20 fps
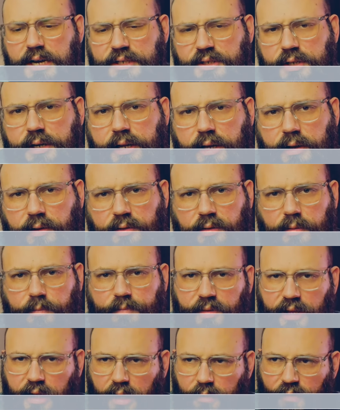question is,
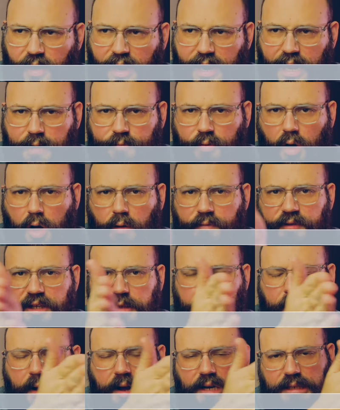if I have all
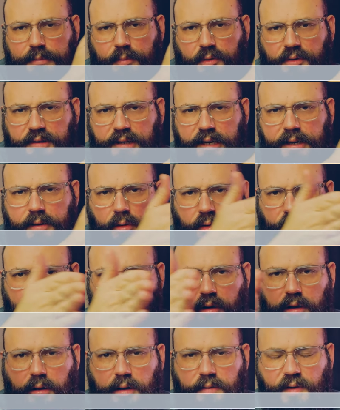these possible deals,
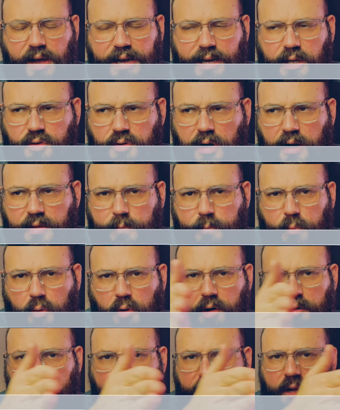that could, if I could draw the
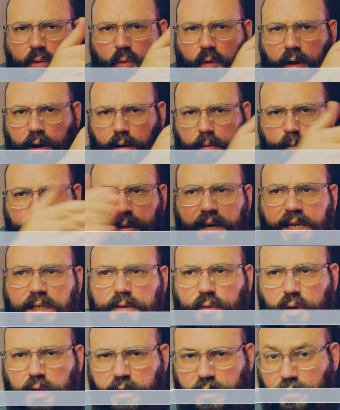border anywhere
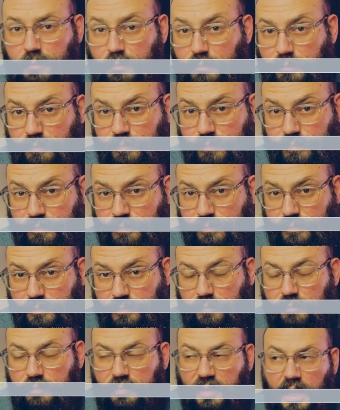peacefully,
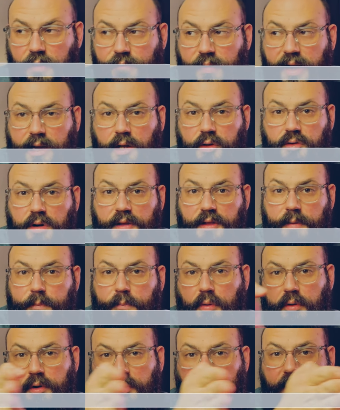if I could draw the
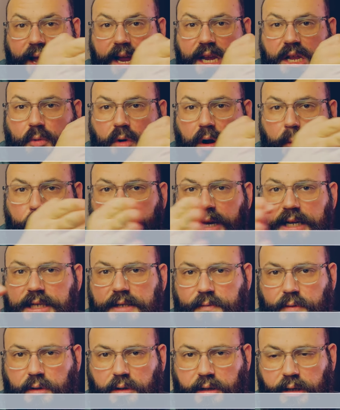border anywhere
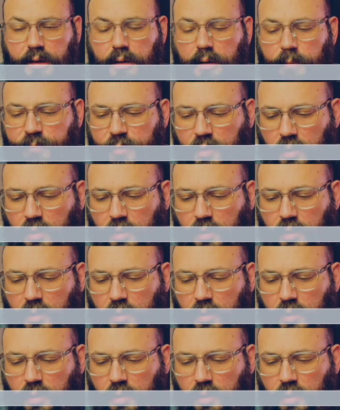peacefully,